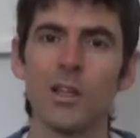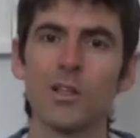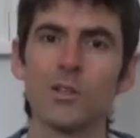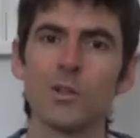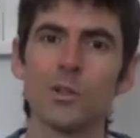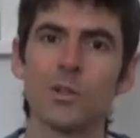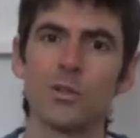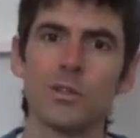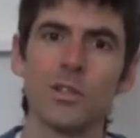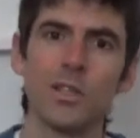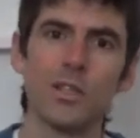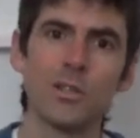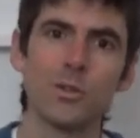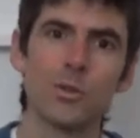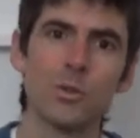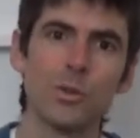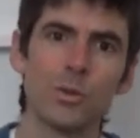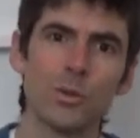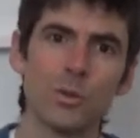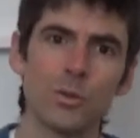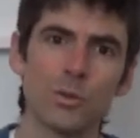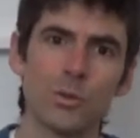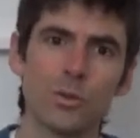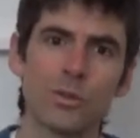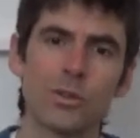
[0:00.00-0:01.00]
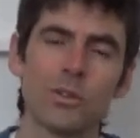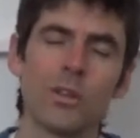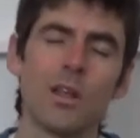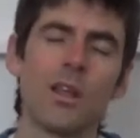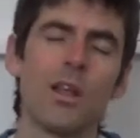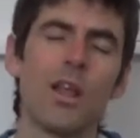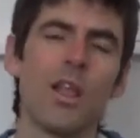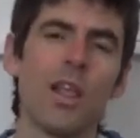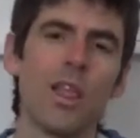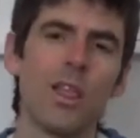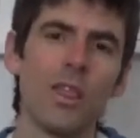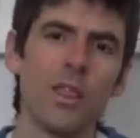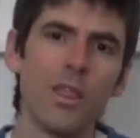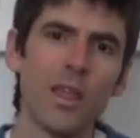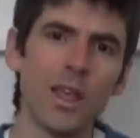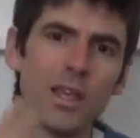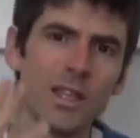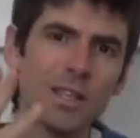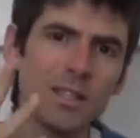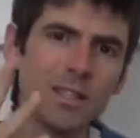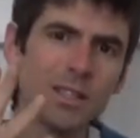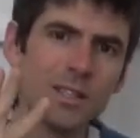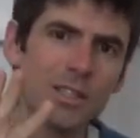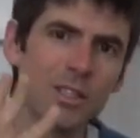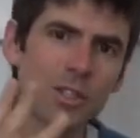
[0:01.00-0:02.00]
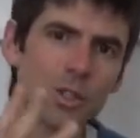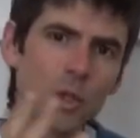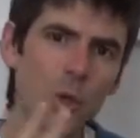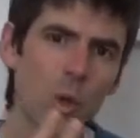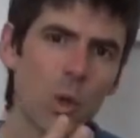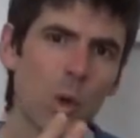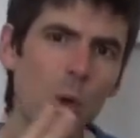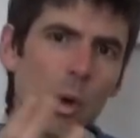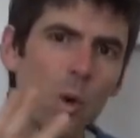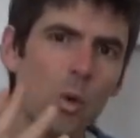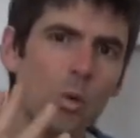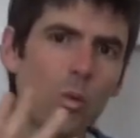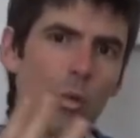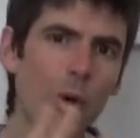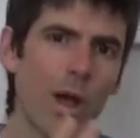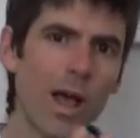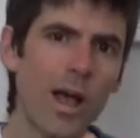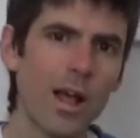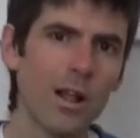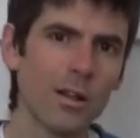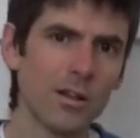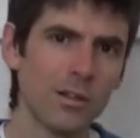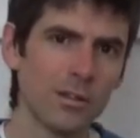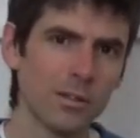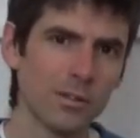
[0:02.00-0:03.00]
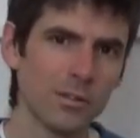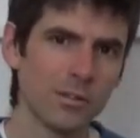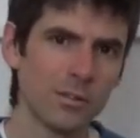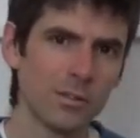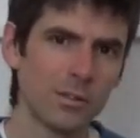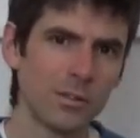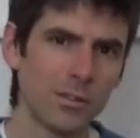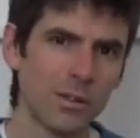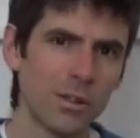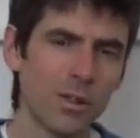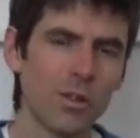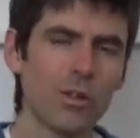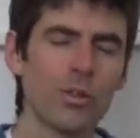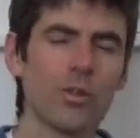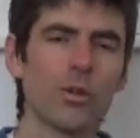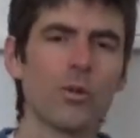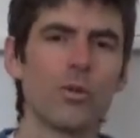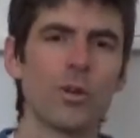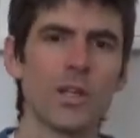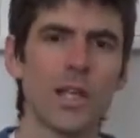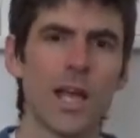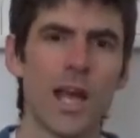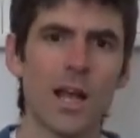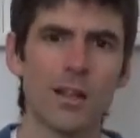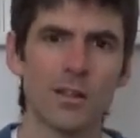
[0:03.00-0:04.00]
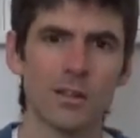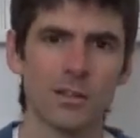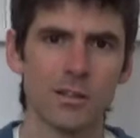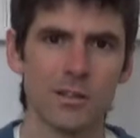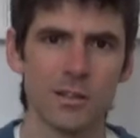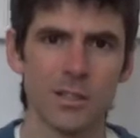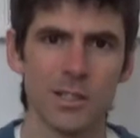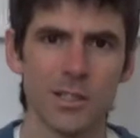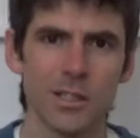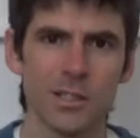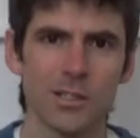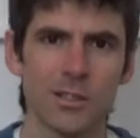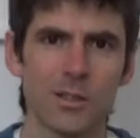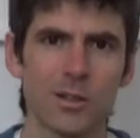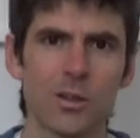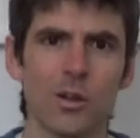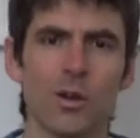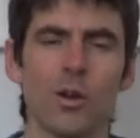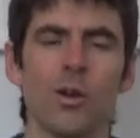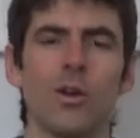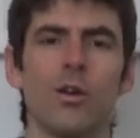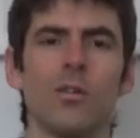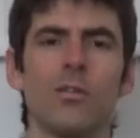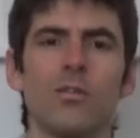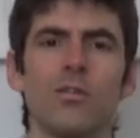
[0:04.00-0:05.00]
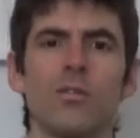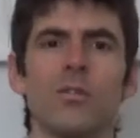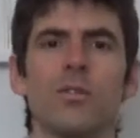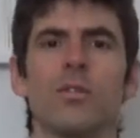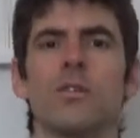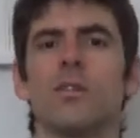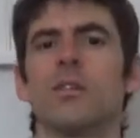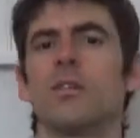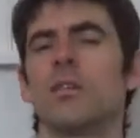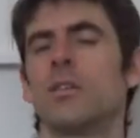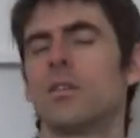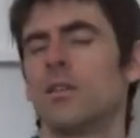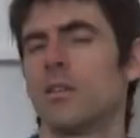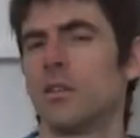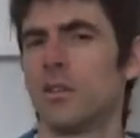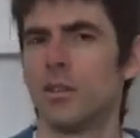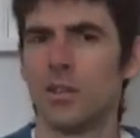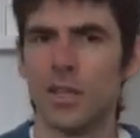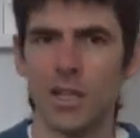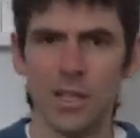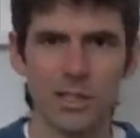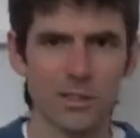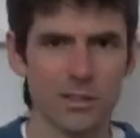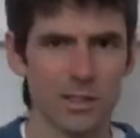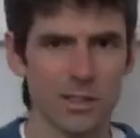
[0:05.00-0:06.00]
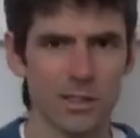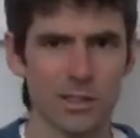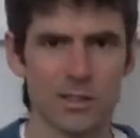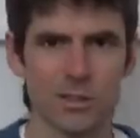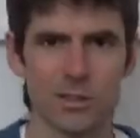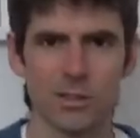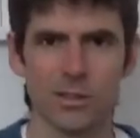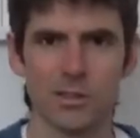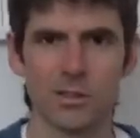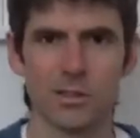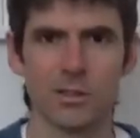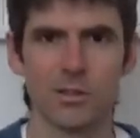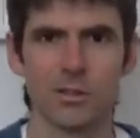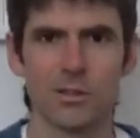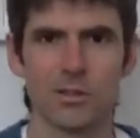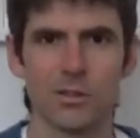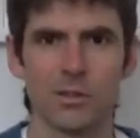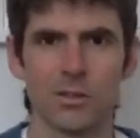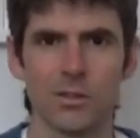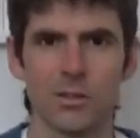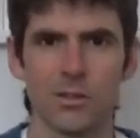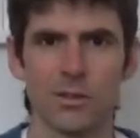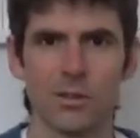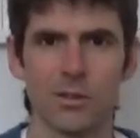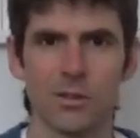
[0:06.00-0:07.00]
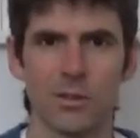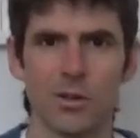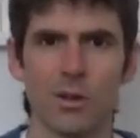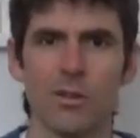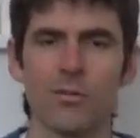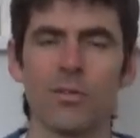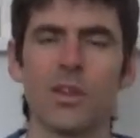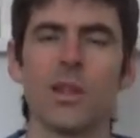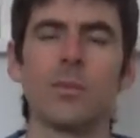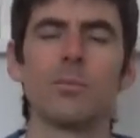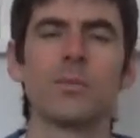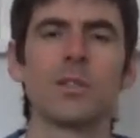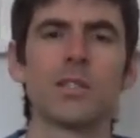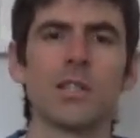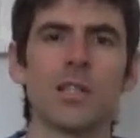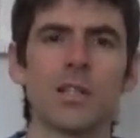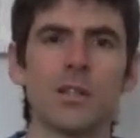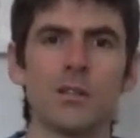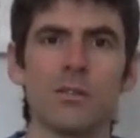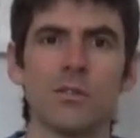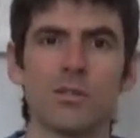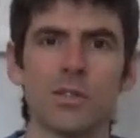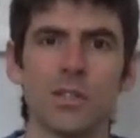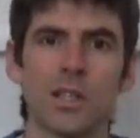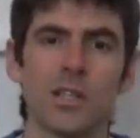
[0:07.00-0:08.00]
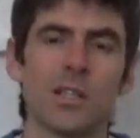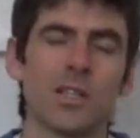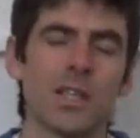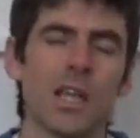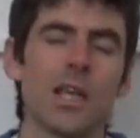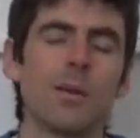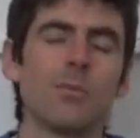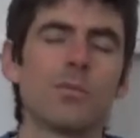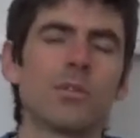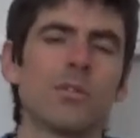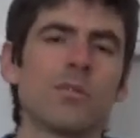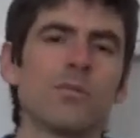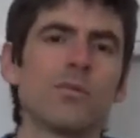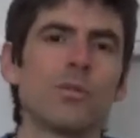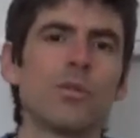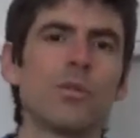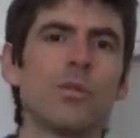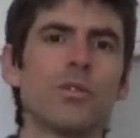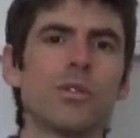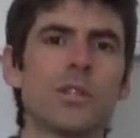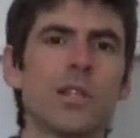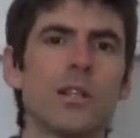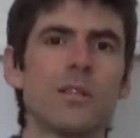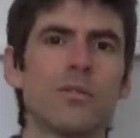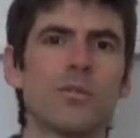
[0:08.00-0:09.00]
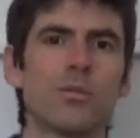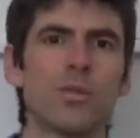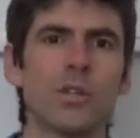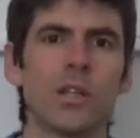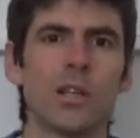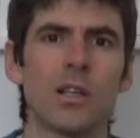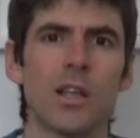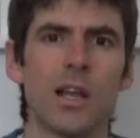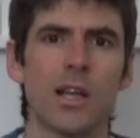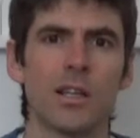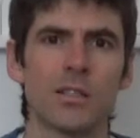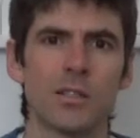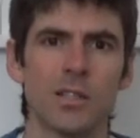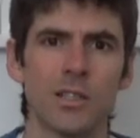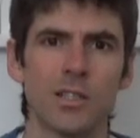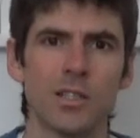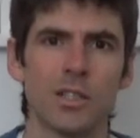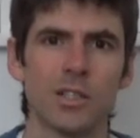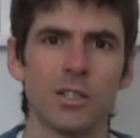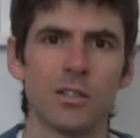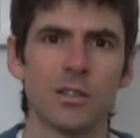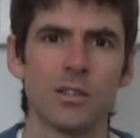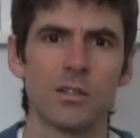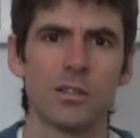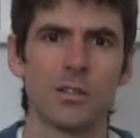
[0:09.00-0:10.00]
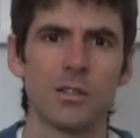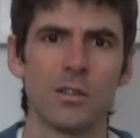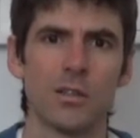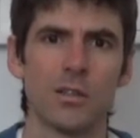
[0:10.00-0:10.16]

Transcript: So these gurus, they saw well the reality of existence, of themselves. They came to full self realization.